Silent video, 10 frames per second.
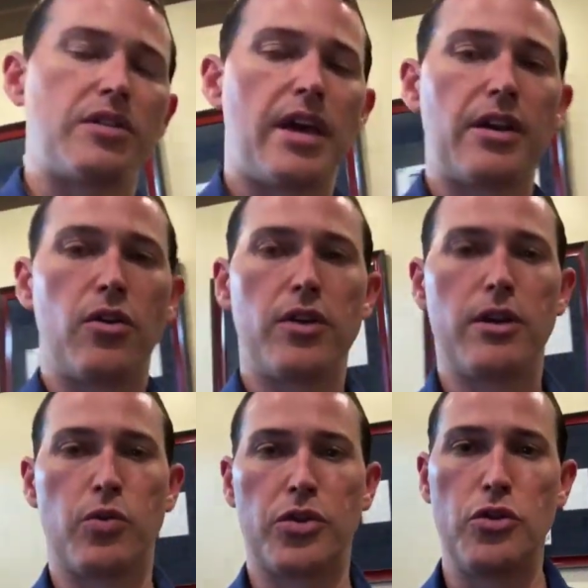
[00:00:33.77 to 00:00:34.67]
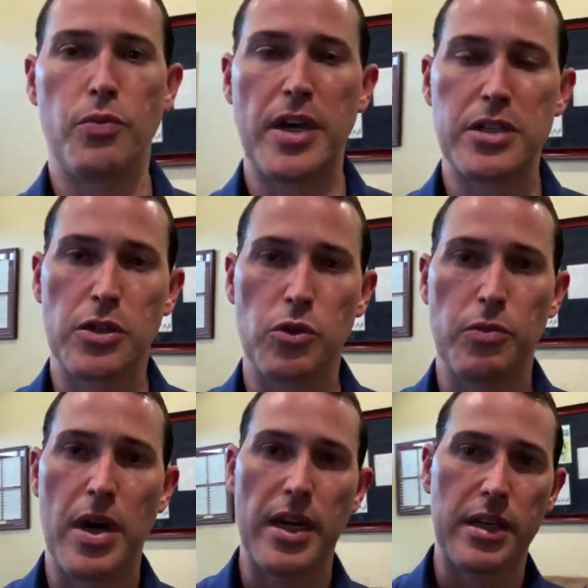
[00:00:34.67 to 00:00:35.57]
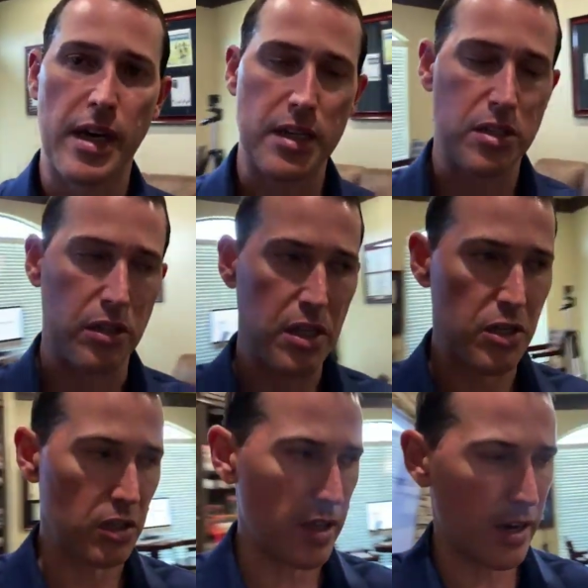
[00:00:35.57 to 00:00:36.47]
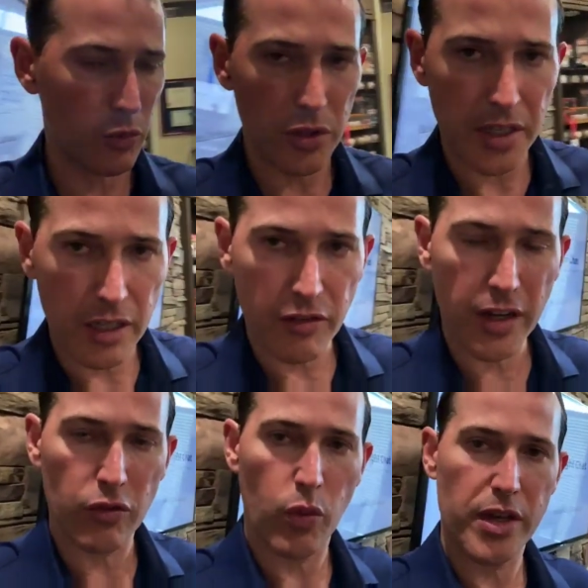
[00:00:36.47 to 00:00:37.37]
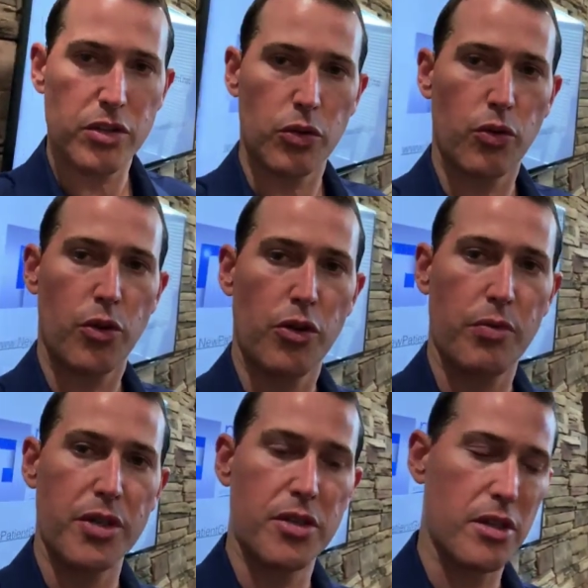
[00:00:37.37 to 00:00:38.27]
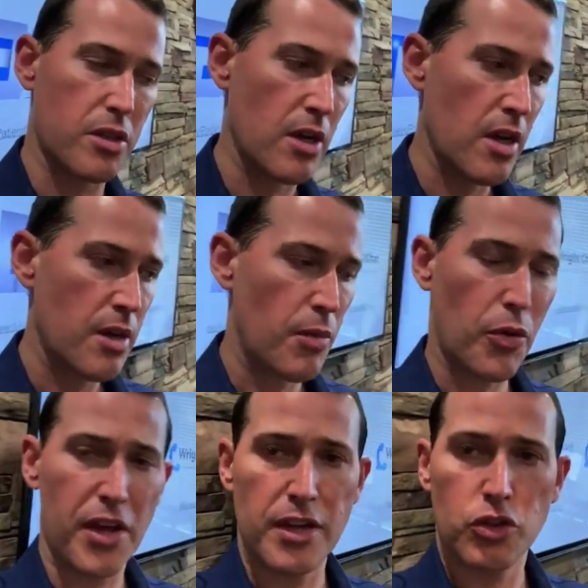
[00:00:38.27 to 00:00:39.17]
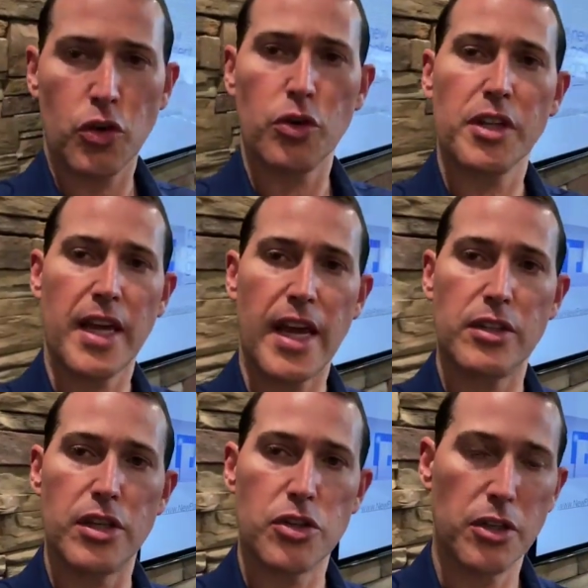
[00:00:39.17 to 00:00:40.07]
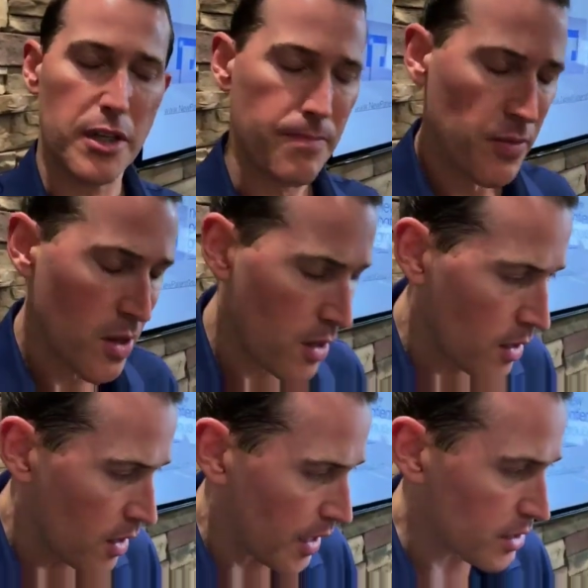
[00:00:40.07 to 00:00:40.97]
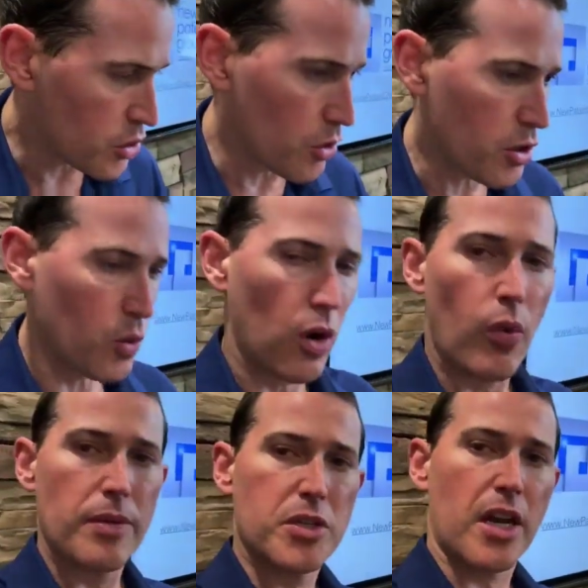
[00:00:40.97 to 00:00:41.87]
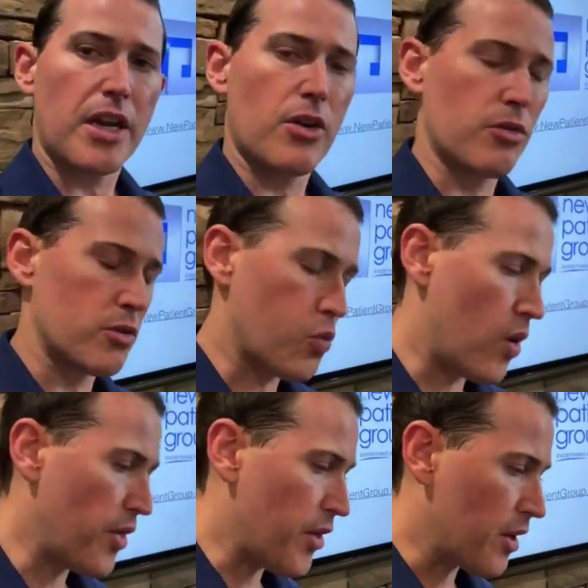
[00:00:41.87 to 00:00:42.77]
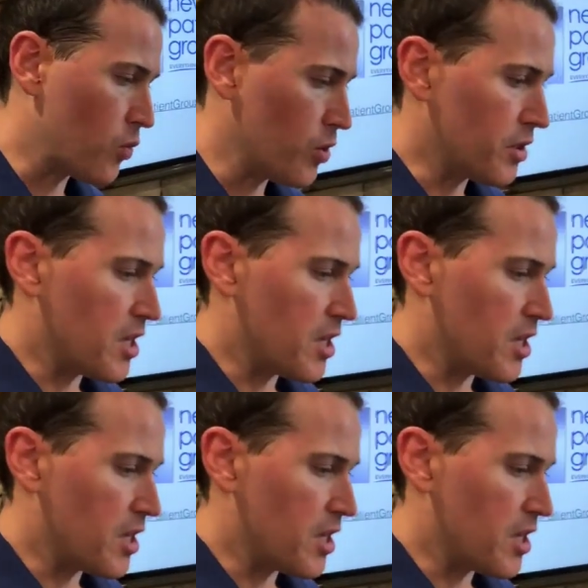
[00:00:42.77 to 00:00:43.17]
in that area with the New Patient Group podcasts that teach a lot of really innovative ways to grow your business, both internally and digitally. And as you look through our website here, there's one thing to really